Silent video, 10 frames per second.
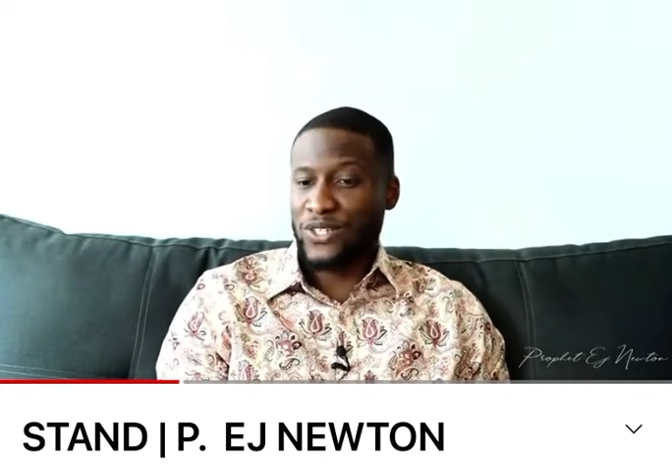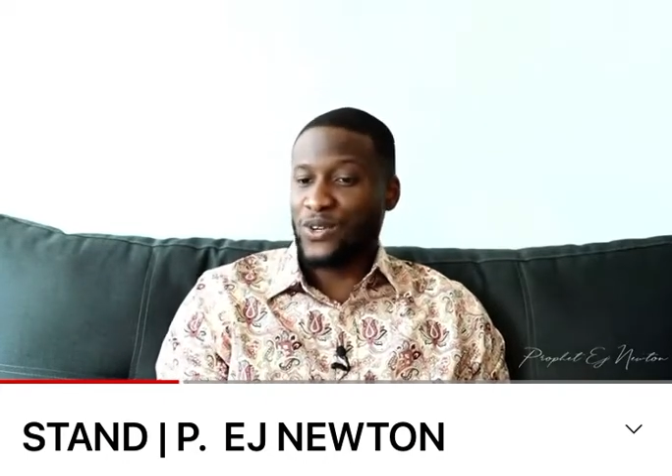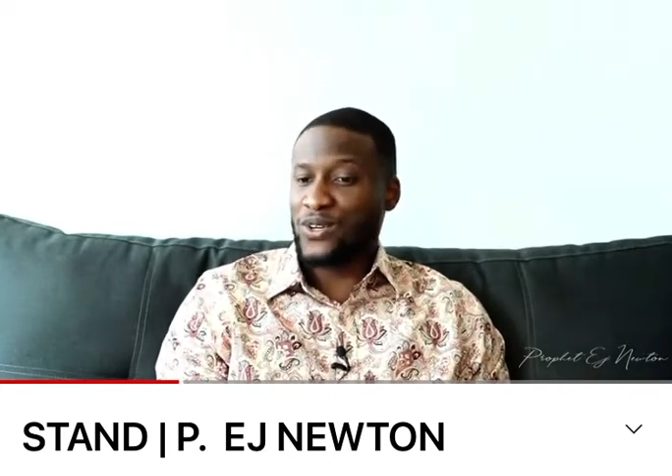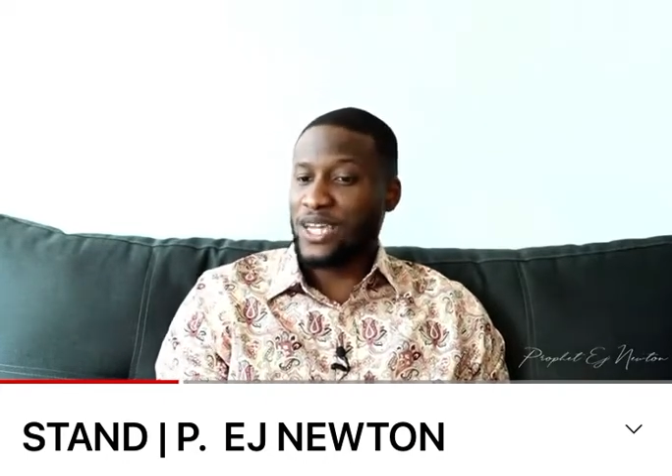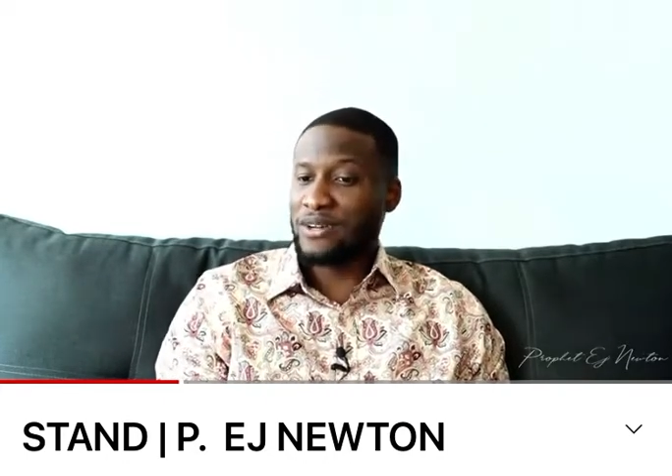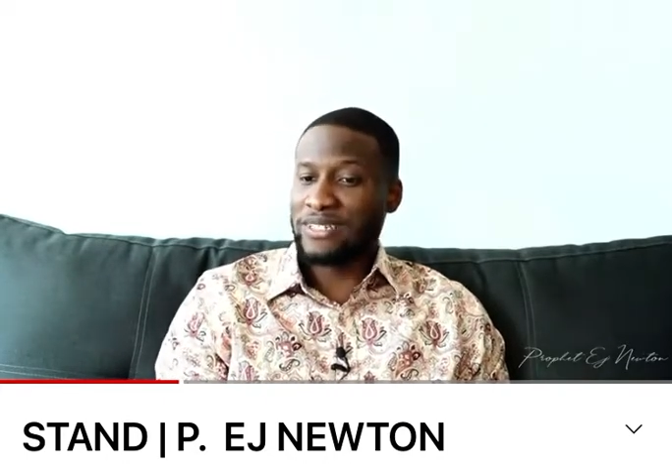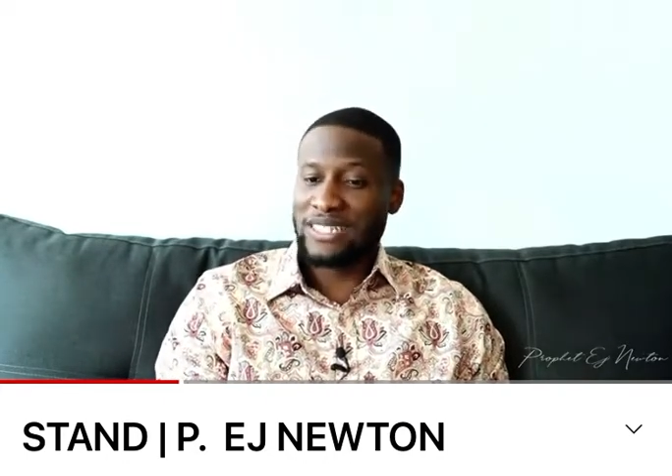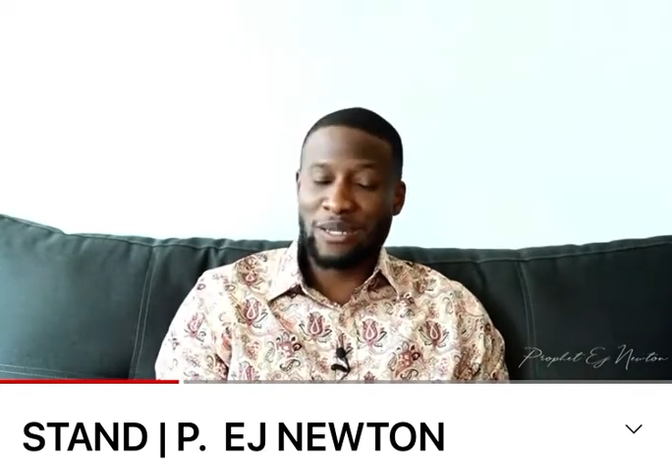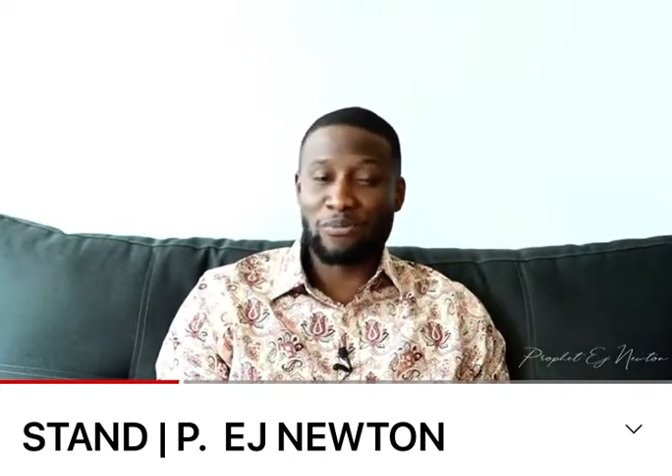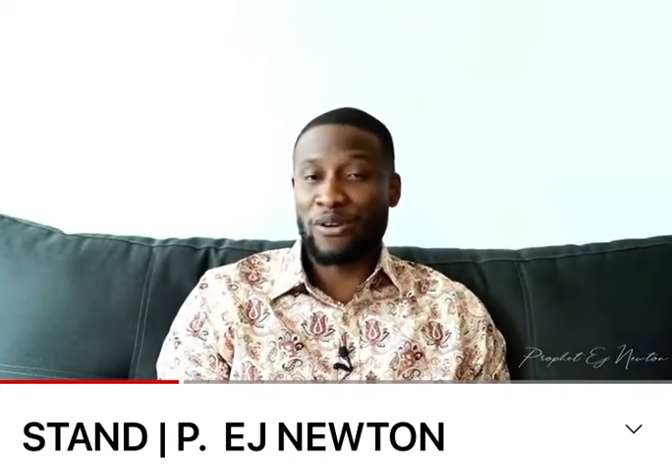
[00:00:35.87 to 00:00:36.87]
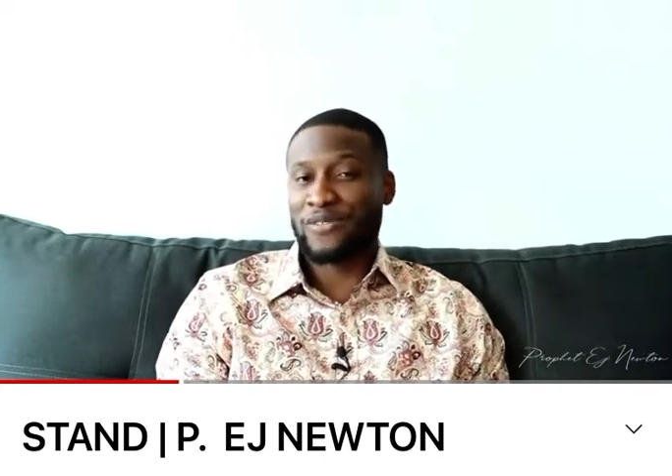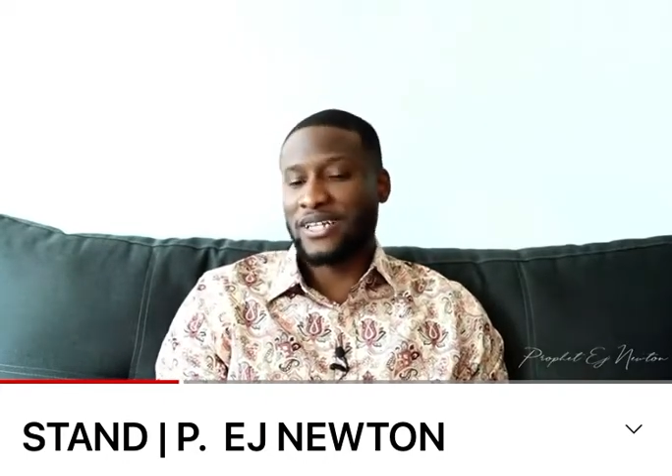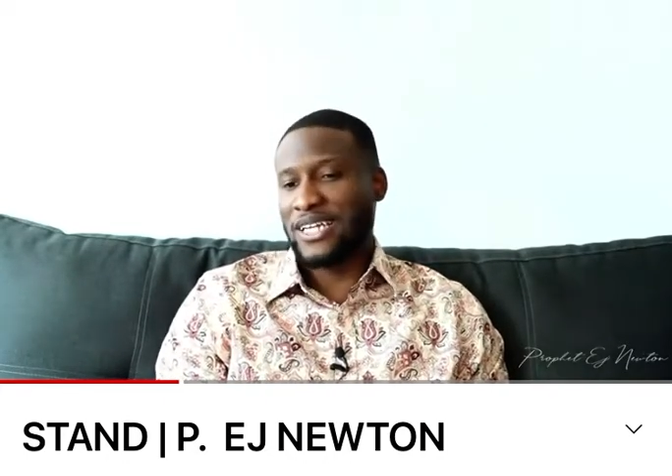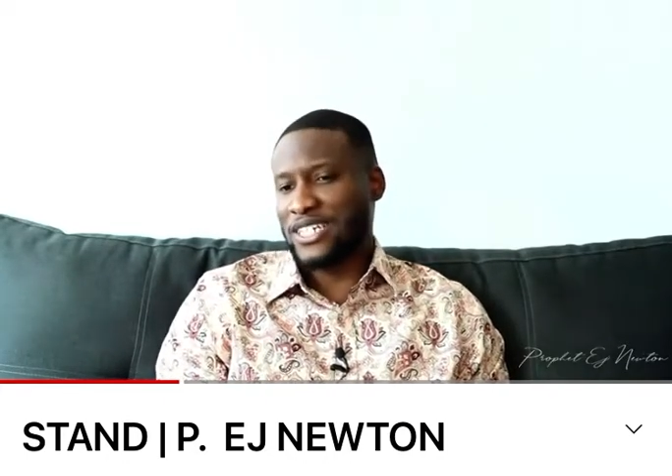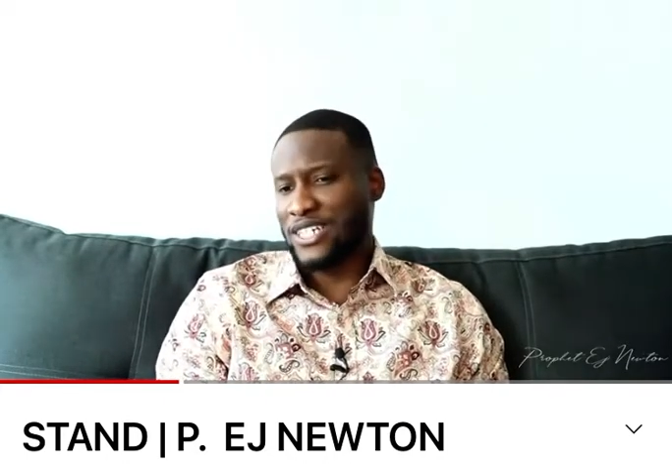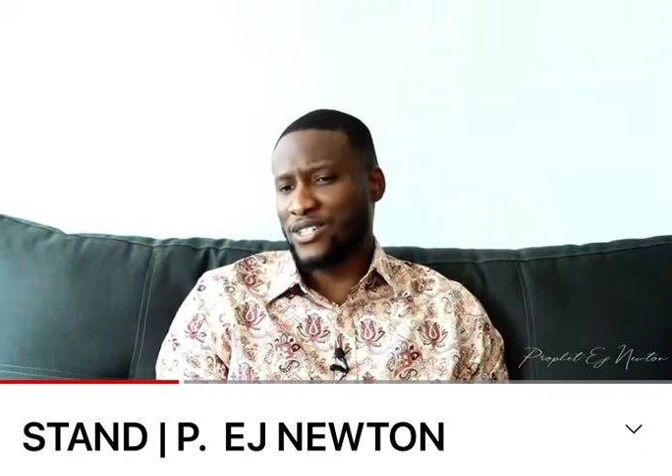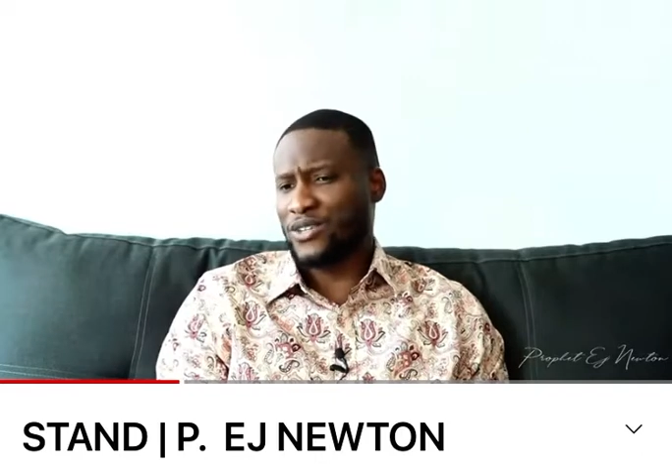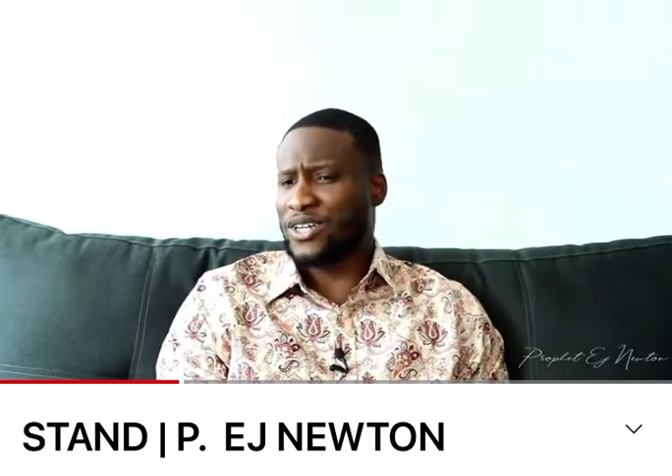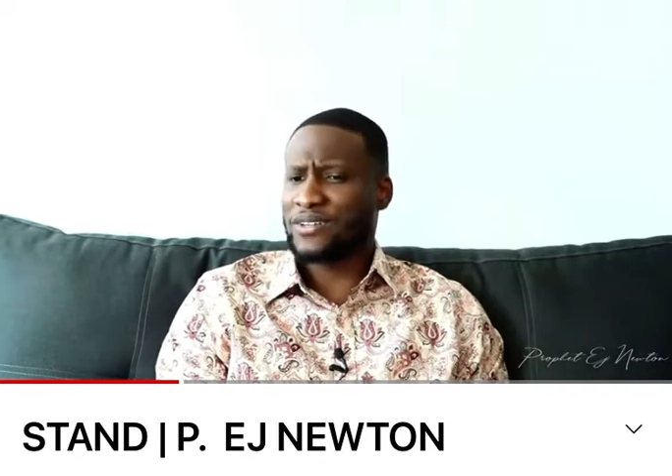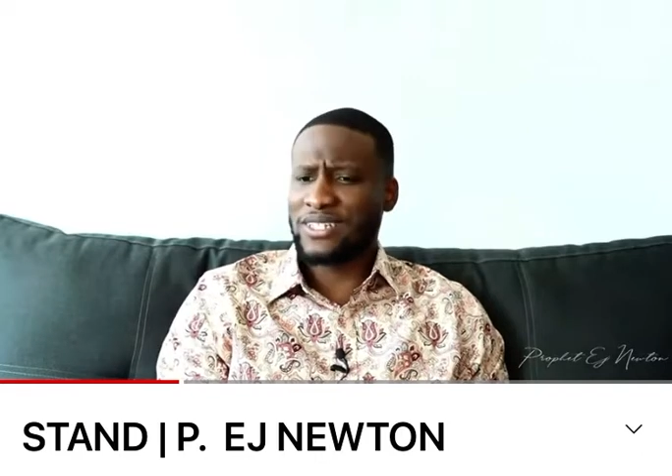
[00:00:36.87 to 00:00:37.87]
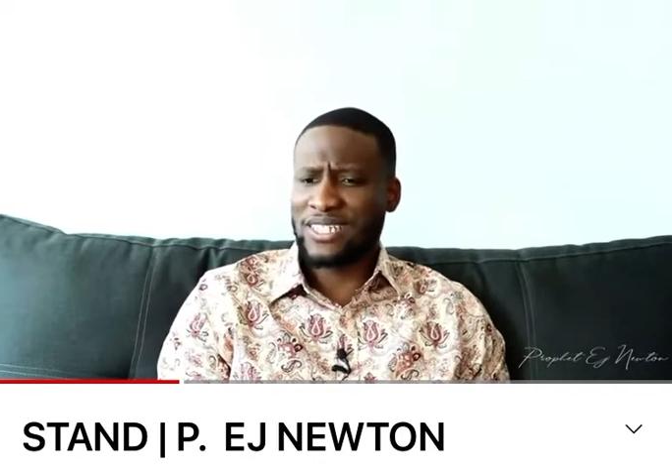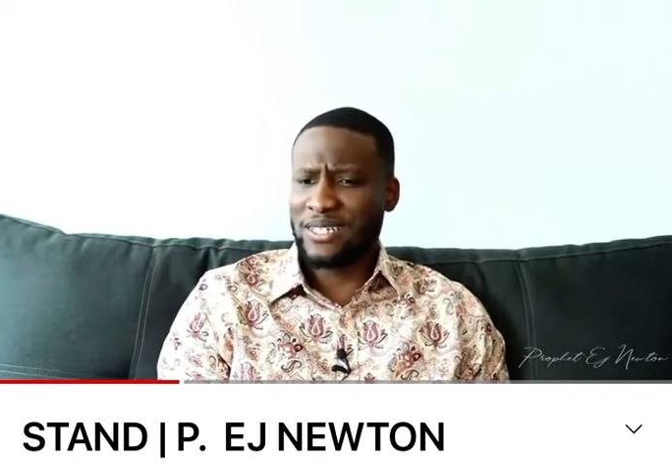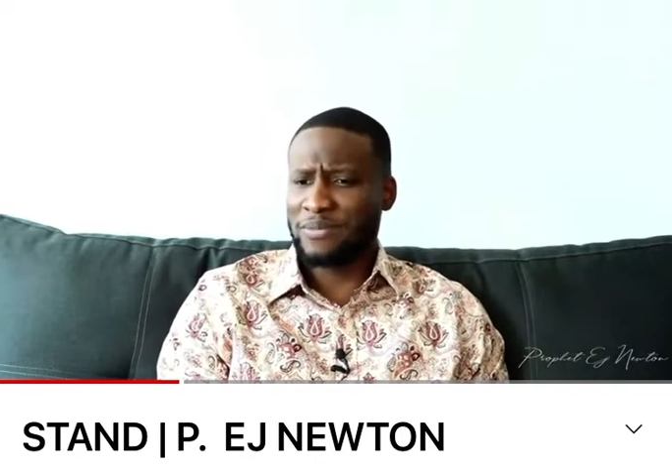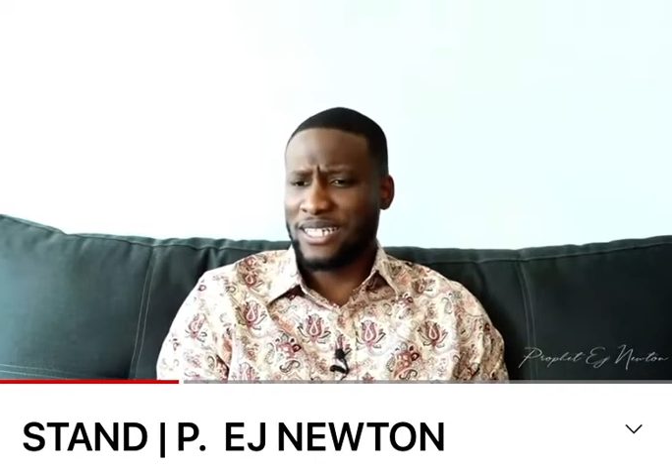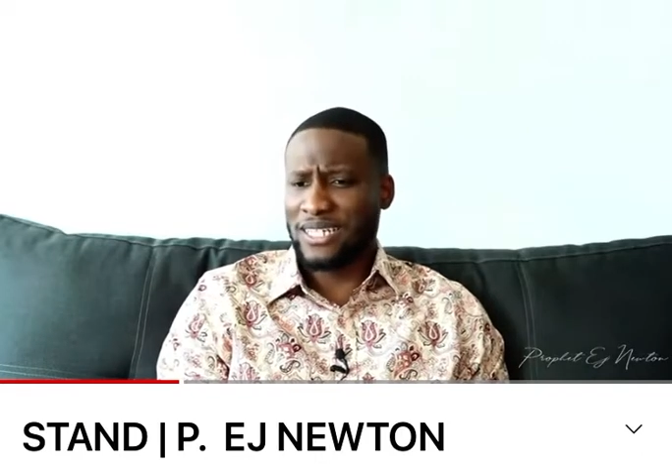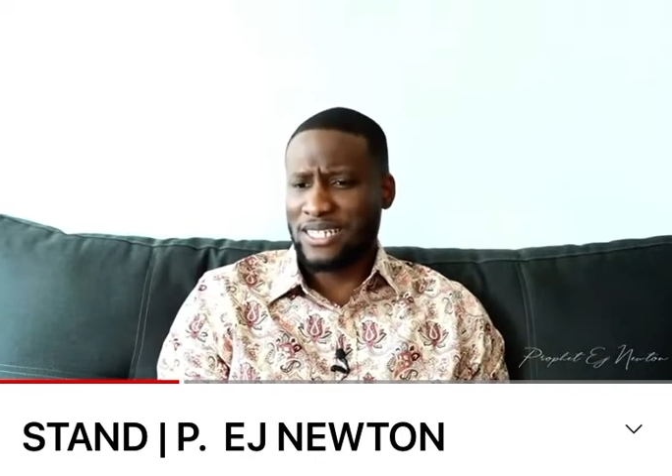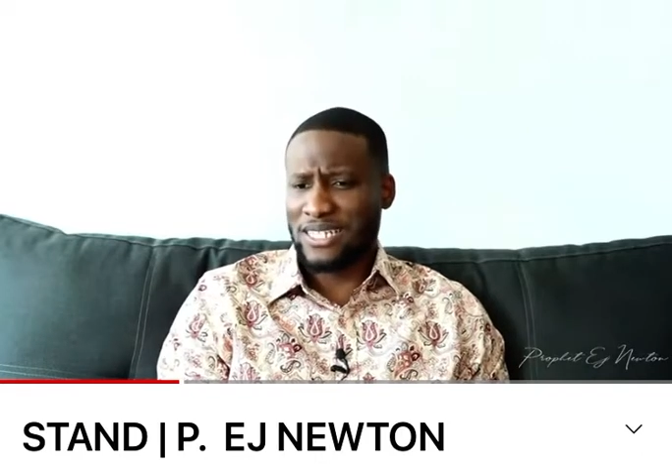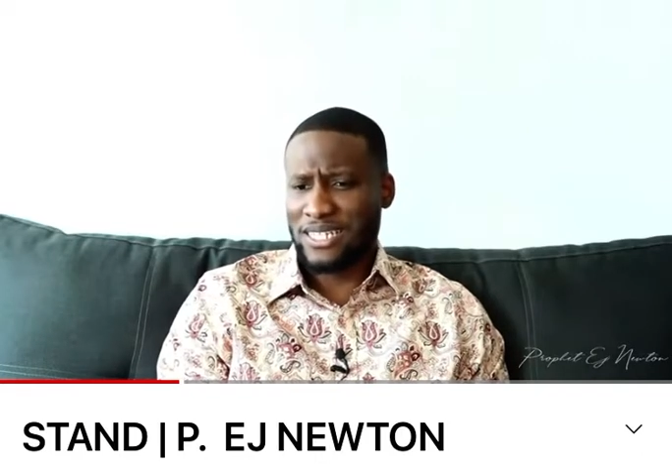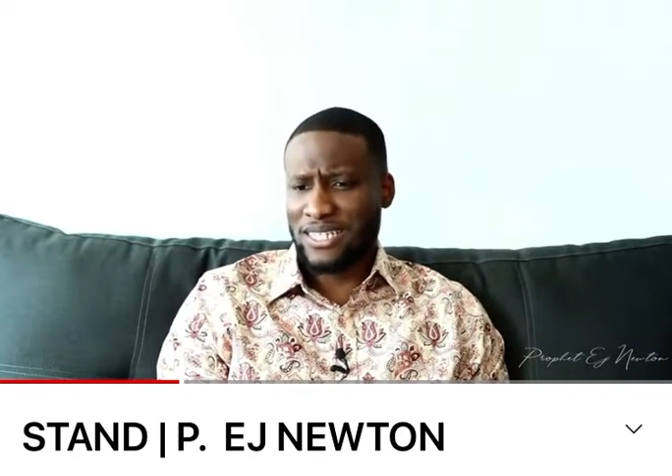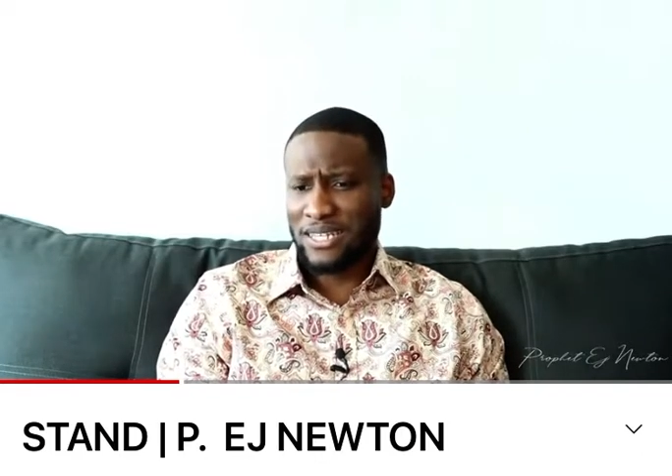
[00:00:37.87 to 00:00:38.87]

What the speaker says: You're hearing deep revelation. You're hearing deep things.